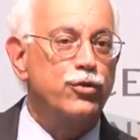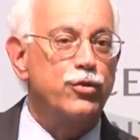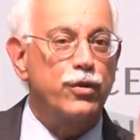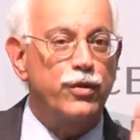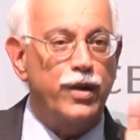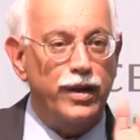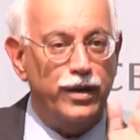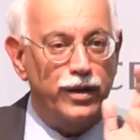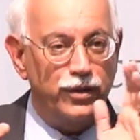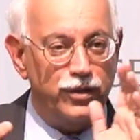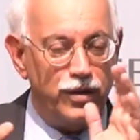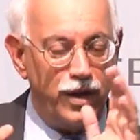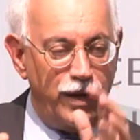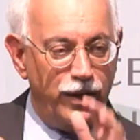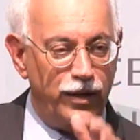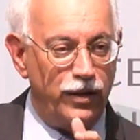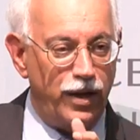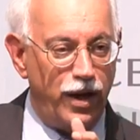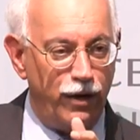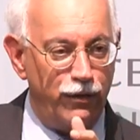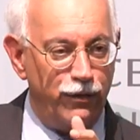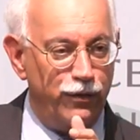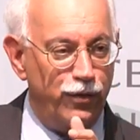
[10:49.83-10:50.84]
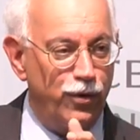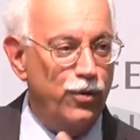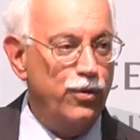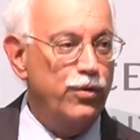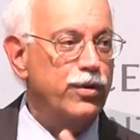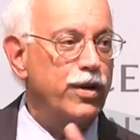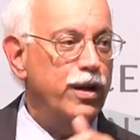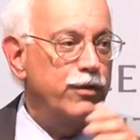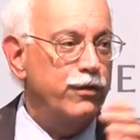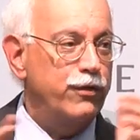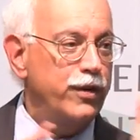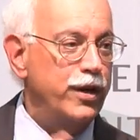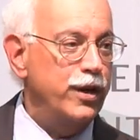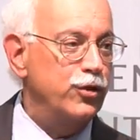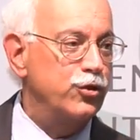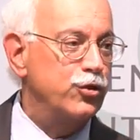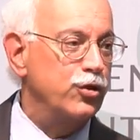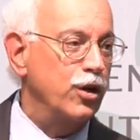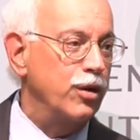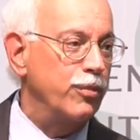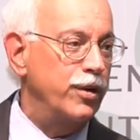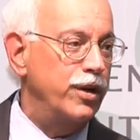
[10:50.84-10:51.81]
so they could take that food and
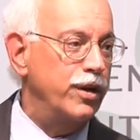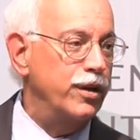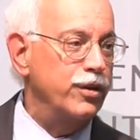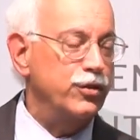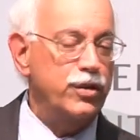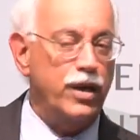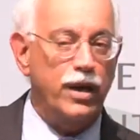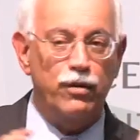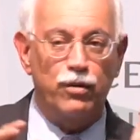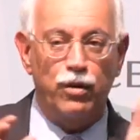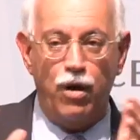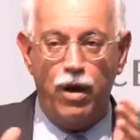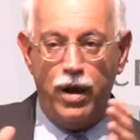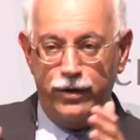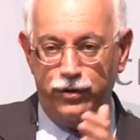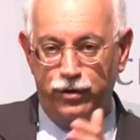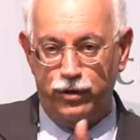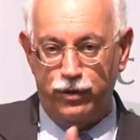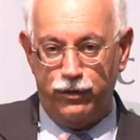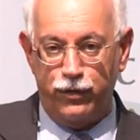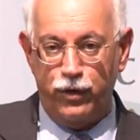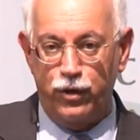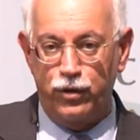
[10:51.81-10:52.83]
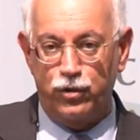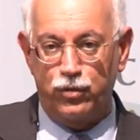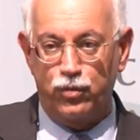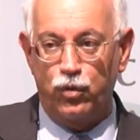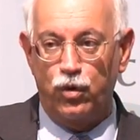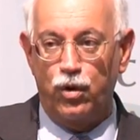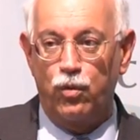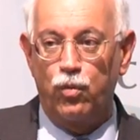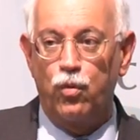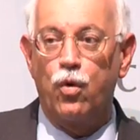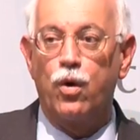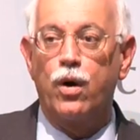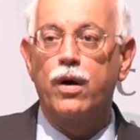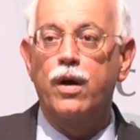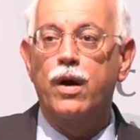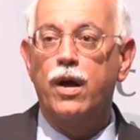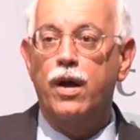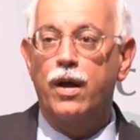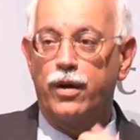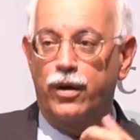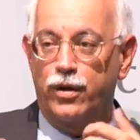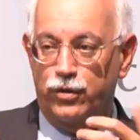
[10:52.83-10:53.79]
feed Germany, because they had lost the First World War
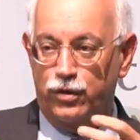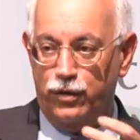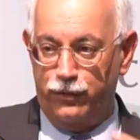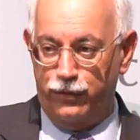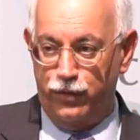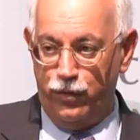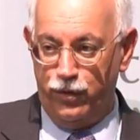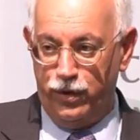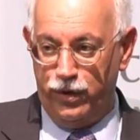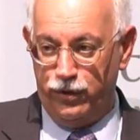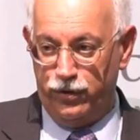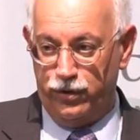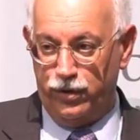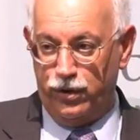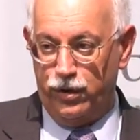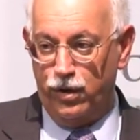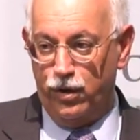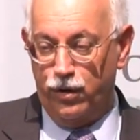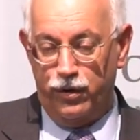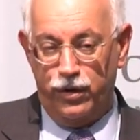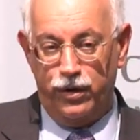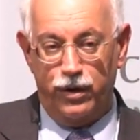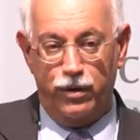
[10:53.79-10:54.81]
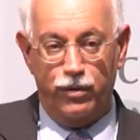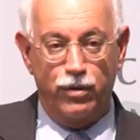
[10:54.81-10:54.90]
because of food insecurity.